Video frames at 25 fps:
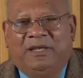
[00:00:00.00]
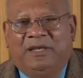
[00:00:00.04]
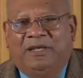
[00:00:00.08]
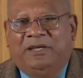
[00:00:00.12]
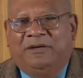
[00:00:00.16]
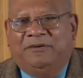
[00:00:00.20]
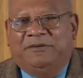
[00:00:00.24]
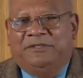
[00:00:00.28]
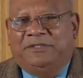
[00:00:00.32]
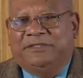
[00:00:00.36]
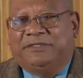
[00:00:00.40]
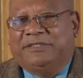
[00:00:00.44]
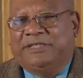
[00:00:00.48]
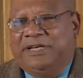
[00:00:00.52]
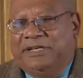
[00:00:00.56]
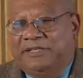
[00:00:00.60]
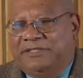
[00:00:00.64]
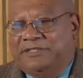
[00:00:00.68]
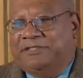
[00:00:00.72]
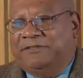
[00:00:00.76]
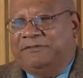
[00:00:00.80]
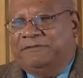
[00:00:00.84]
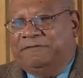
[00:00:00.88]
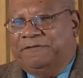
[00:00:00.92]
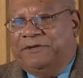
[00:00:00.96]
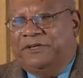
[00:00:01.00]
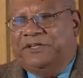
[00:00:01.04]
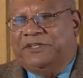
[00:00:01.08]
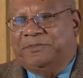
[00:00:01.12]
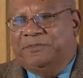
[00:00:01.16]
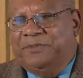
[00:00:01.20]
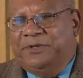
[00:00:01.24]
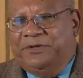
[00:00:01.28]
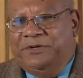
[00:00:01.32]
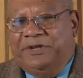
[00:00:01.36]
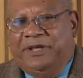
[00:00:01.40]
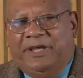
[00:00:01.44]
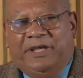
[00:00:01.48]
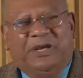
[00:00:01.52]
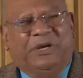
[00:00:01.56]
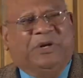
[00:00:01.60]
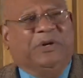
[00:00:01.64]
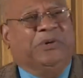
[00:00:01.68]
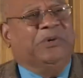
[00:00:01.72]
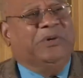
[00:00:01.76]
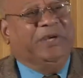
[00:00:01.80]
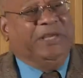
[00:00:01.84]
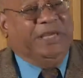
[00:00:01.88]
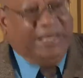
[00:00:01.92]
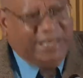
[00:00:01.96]
You won't taste the fresh mowed hay.
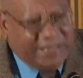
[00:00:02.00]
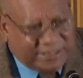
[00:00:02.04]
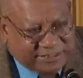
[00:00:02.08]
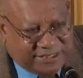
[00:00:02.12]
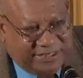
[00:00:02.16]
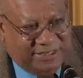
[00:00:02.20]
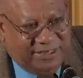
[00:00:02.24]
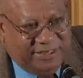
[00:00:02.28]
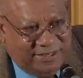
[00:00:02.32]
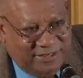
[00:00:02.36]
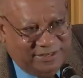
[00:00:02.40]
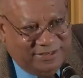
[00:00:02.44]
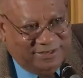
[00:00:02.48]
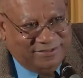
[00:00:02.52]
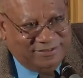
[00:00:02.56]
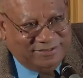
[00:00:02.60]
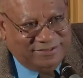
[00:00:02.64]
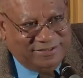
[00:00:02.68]
Go eat hay.